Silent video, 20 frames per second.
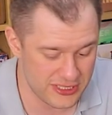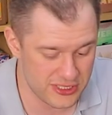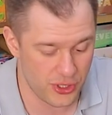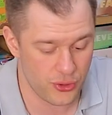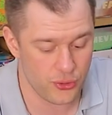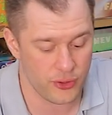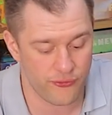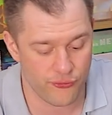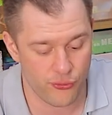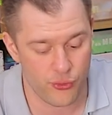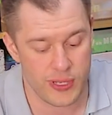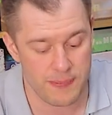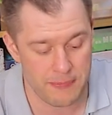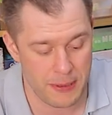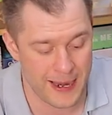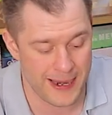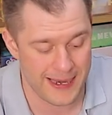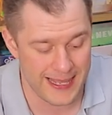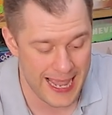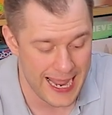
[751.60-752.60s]
a 2 to 3
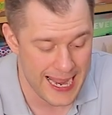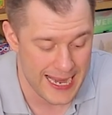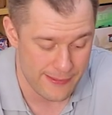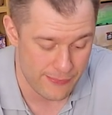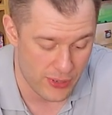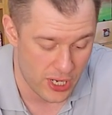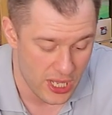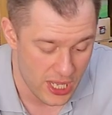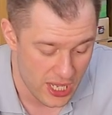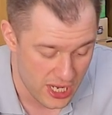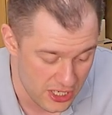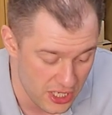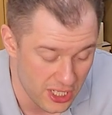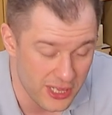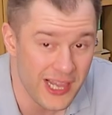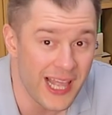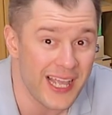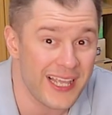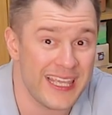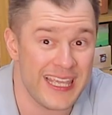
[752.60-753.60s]
player game, you're
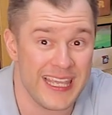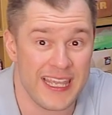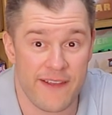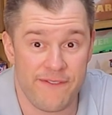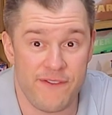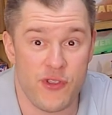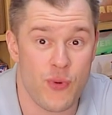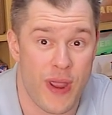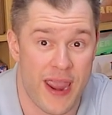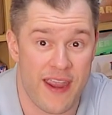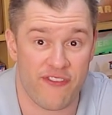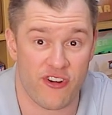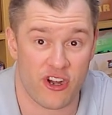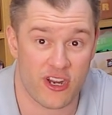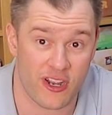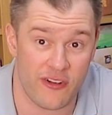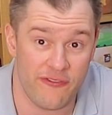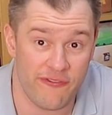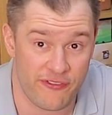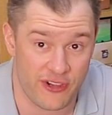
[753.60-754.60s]
lucky if you ever
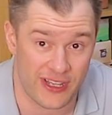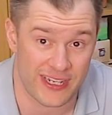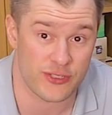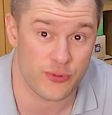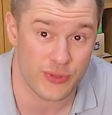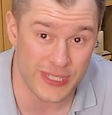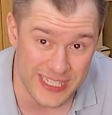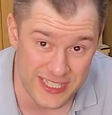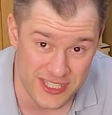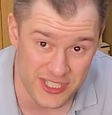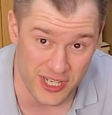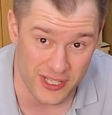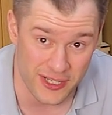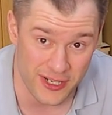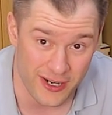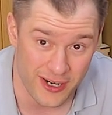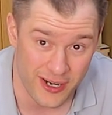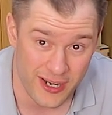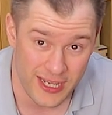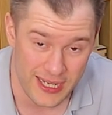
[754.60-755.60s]
conflict with each
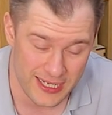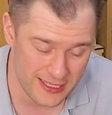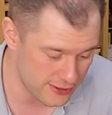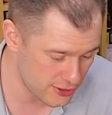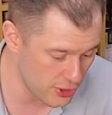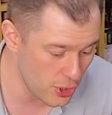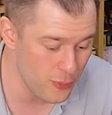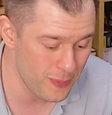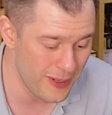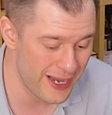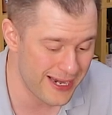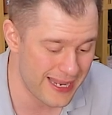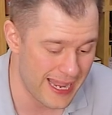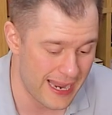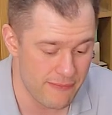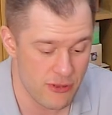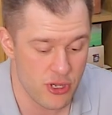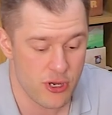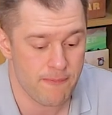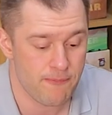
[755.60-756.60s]
other. In a 2 player
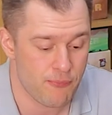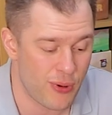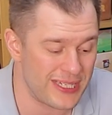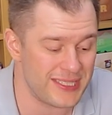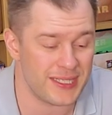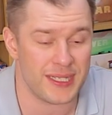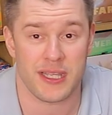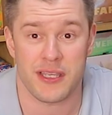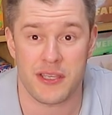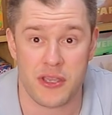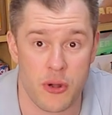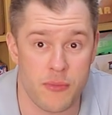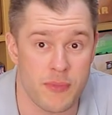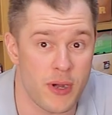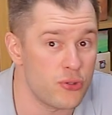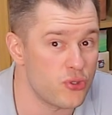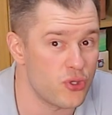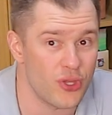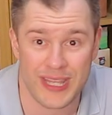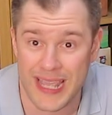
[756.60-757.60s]
game, you could practically go
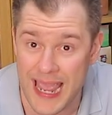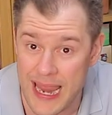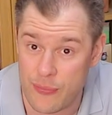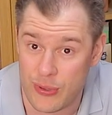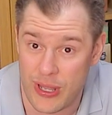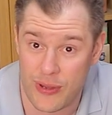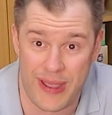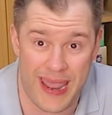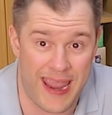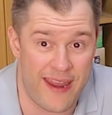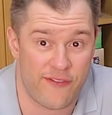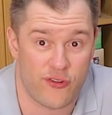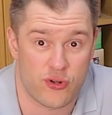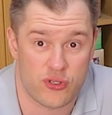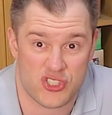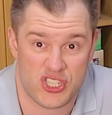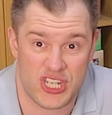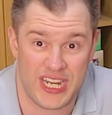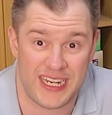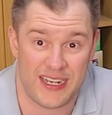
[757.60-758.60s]
most of the game without ever
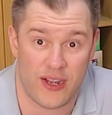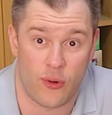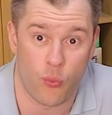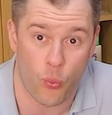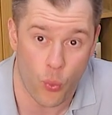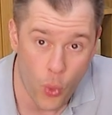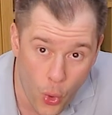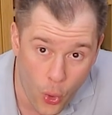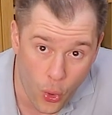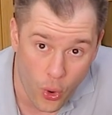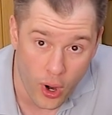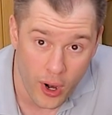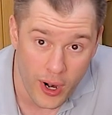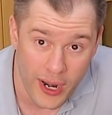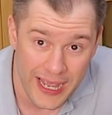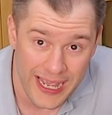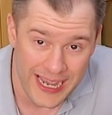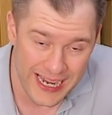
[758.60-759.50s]
seeing a war.